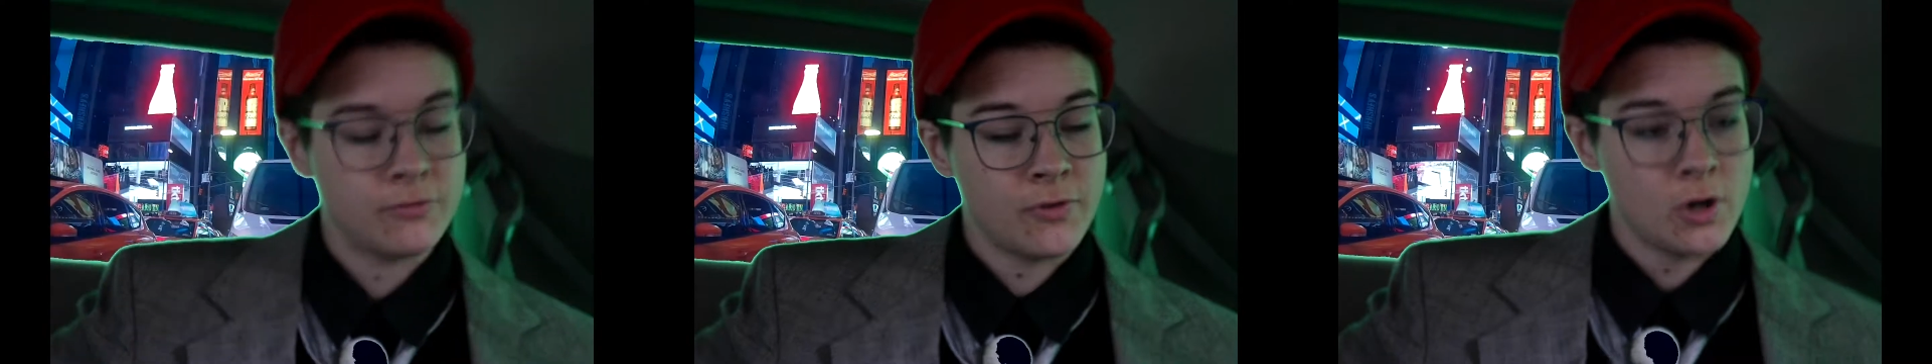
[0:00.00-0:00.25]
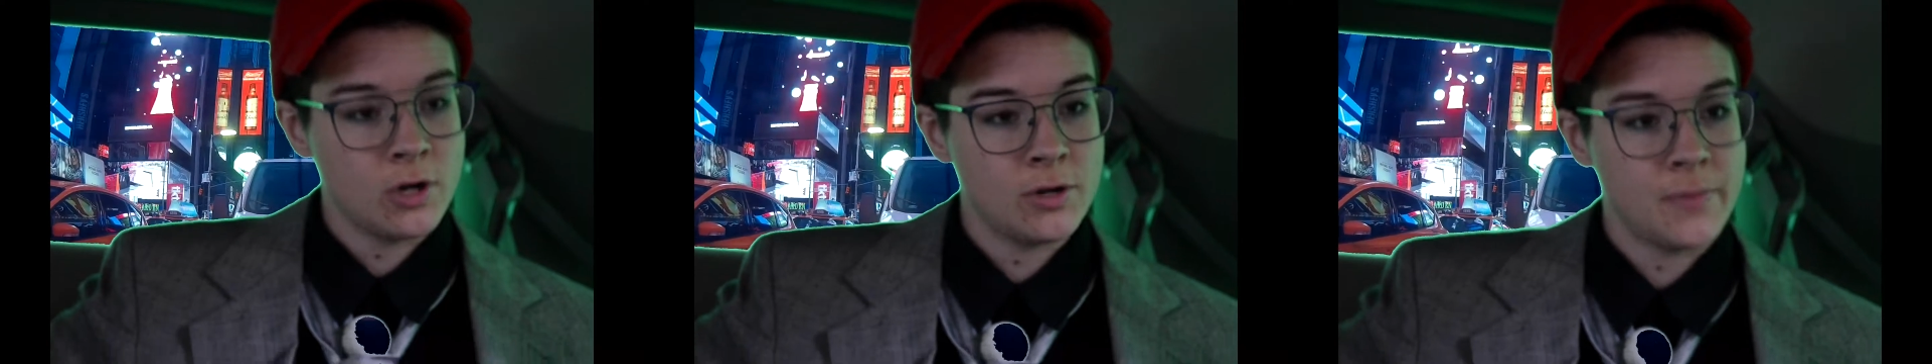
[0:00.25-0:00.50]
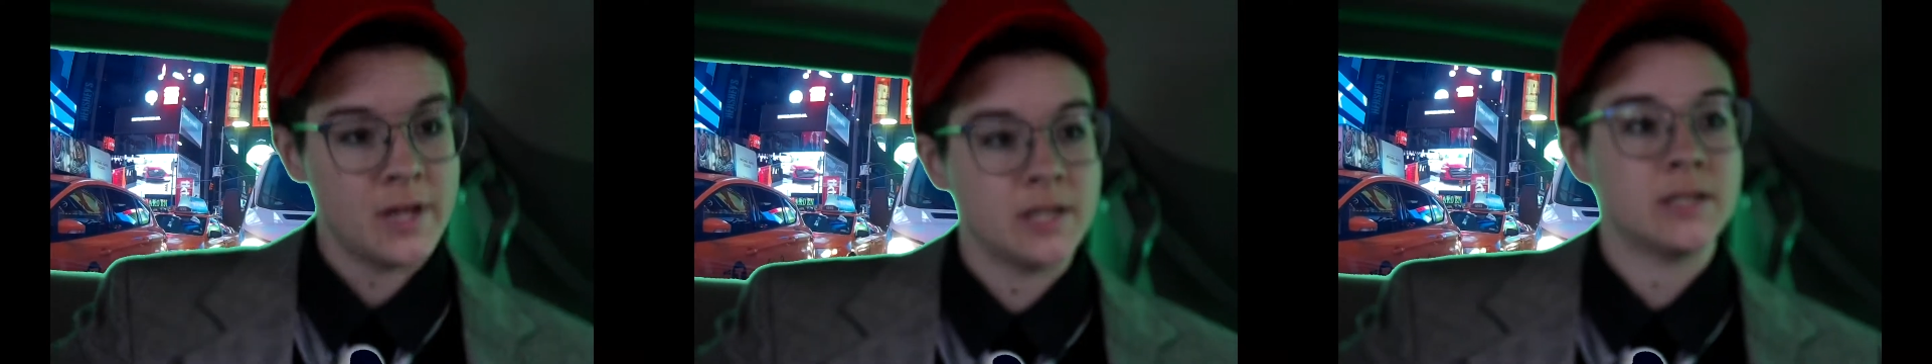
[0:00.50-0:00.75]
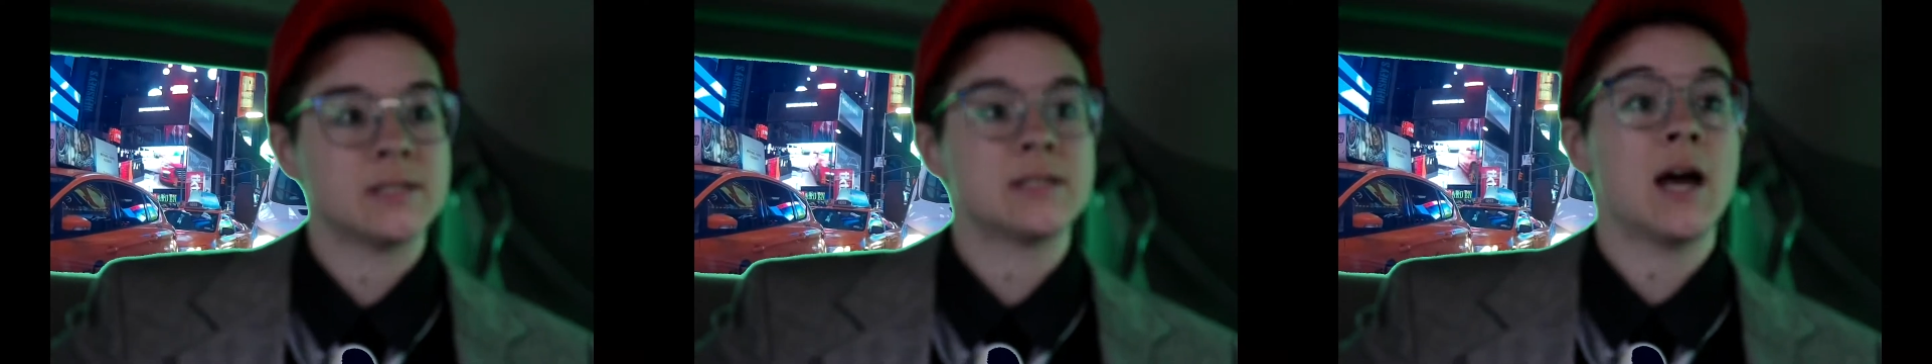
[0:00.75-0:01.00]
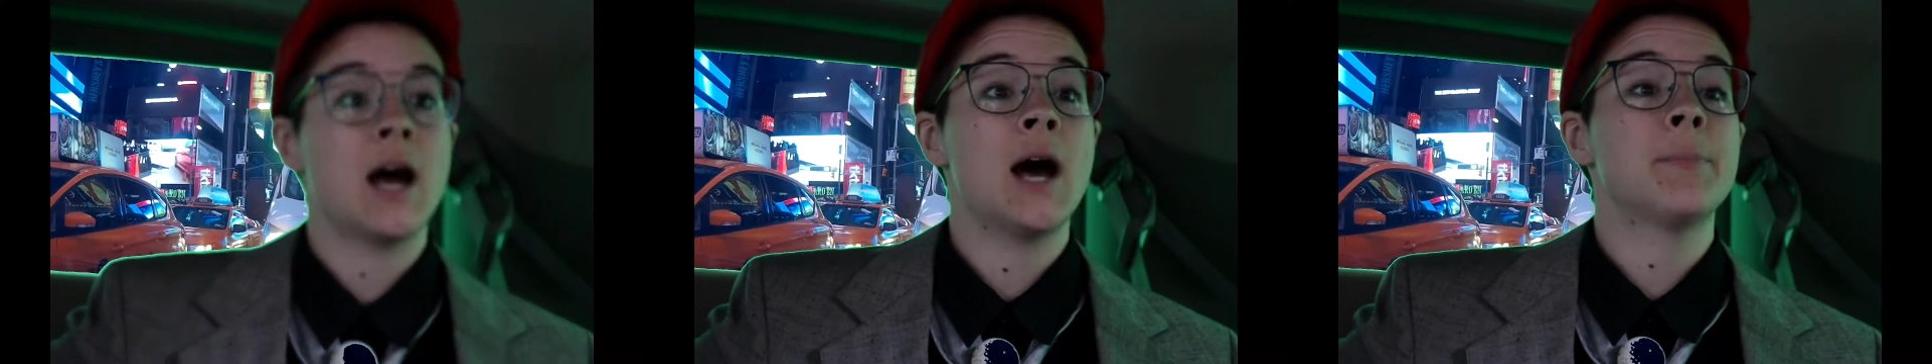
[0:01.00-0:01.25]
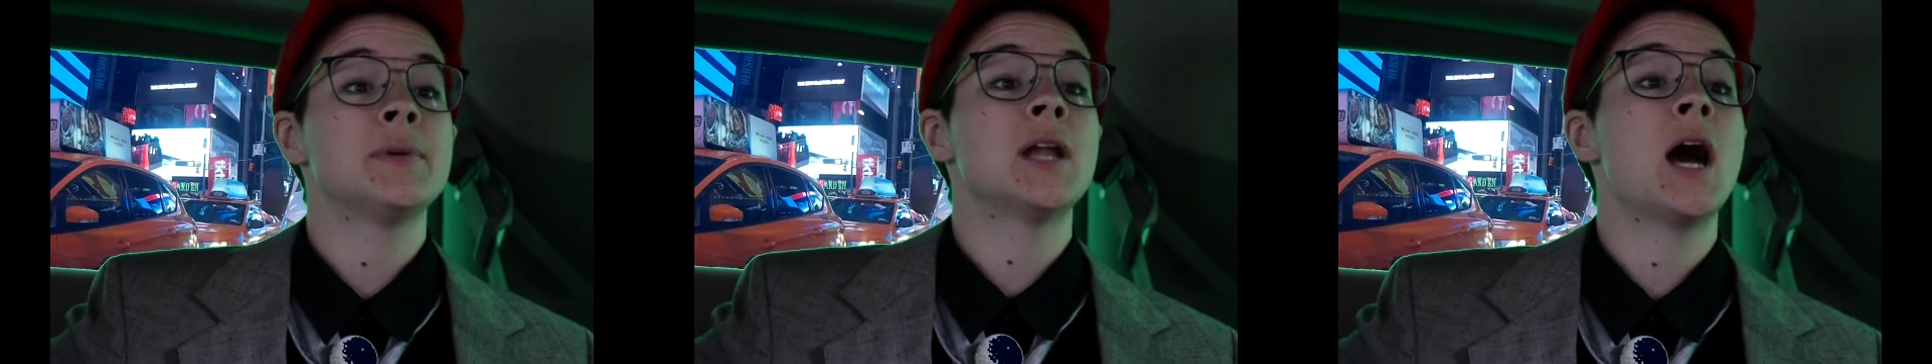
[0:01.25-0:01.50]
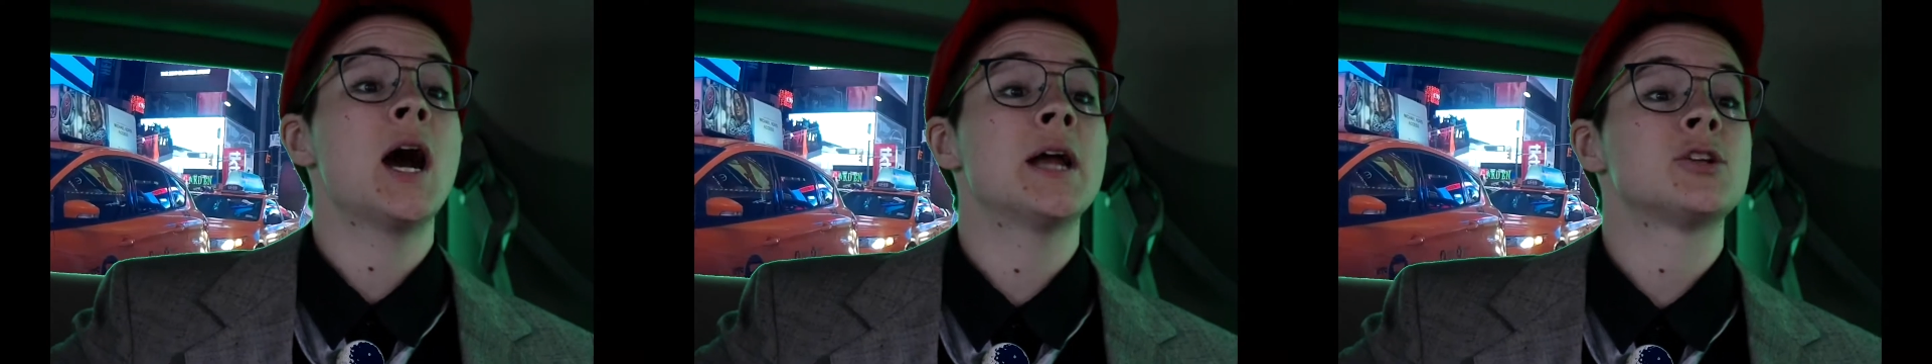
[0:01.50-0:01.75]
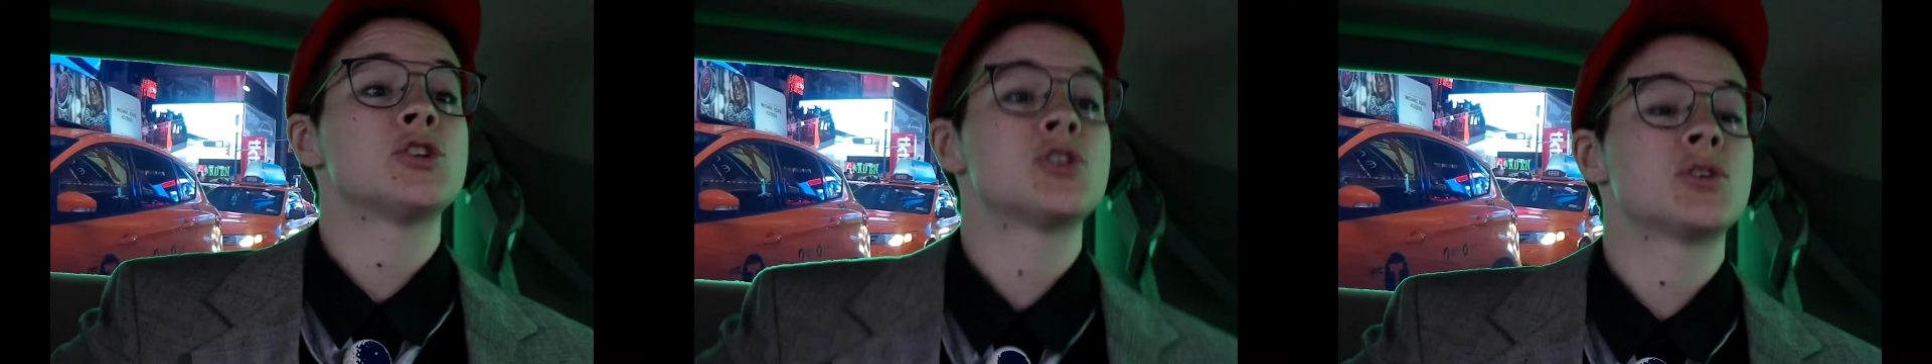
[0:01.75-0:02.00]
firm is top
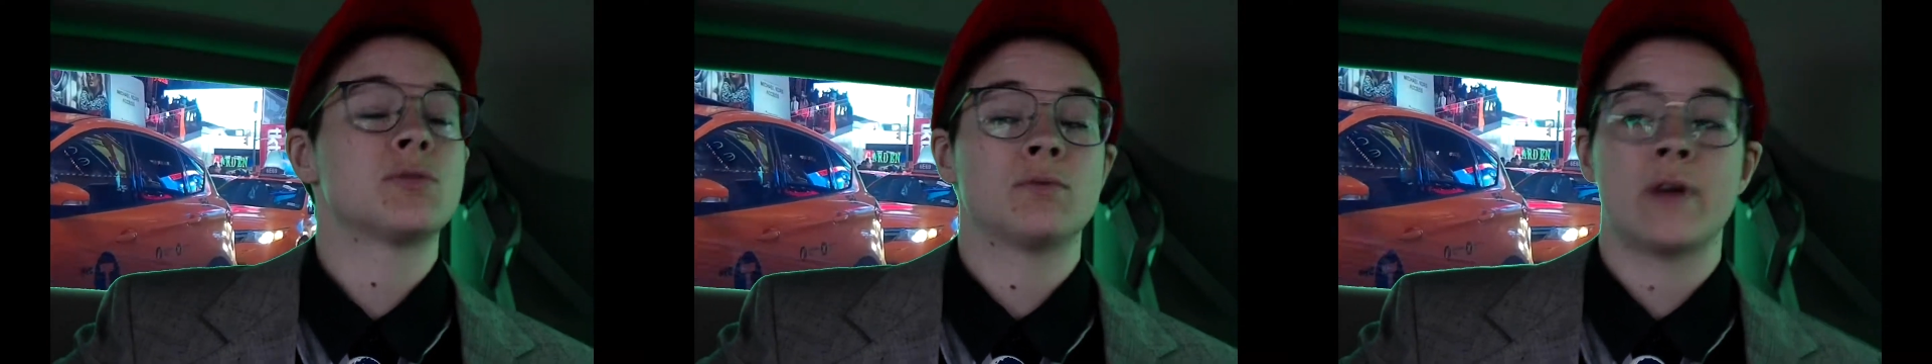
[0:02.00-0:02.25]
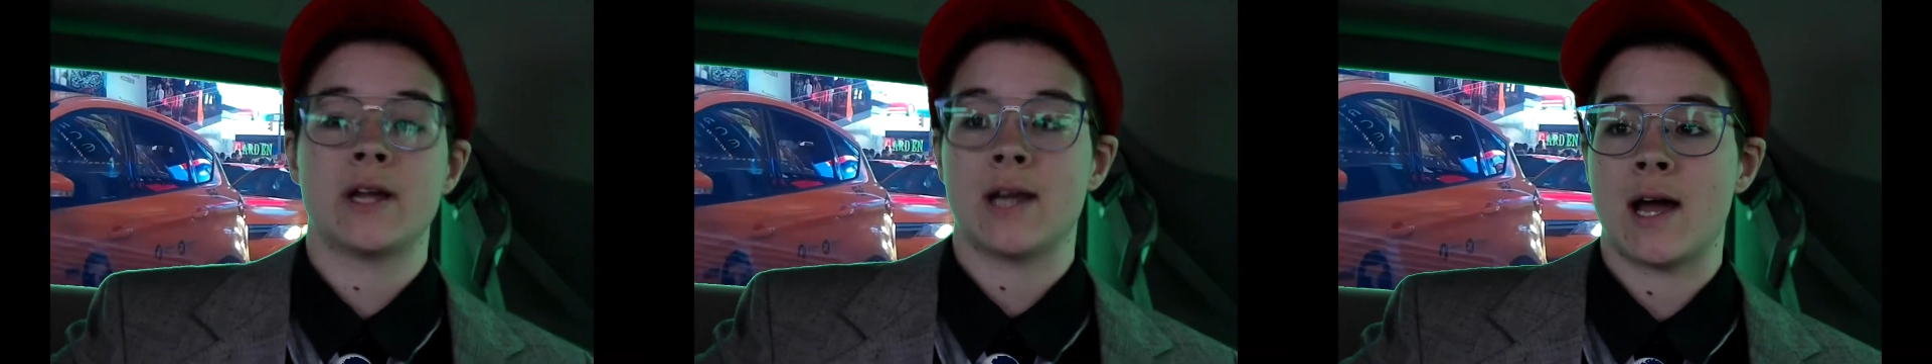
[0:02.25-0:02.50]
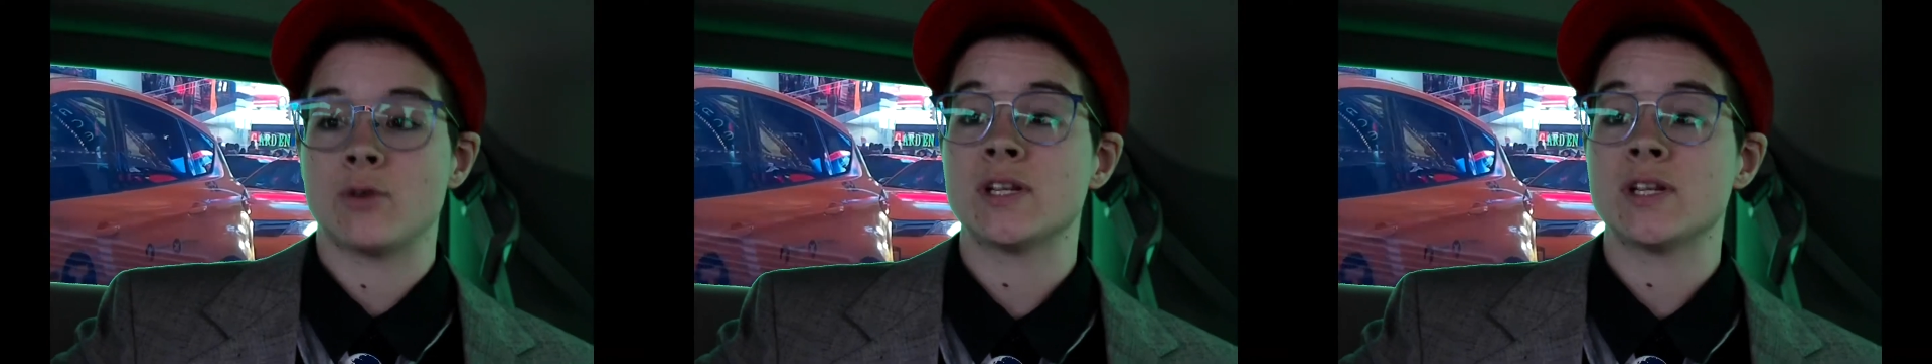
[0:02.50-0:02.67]
notch right now,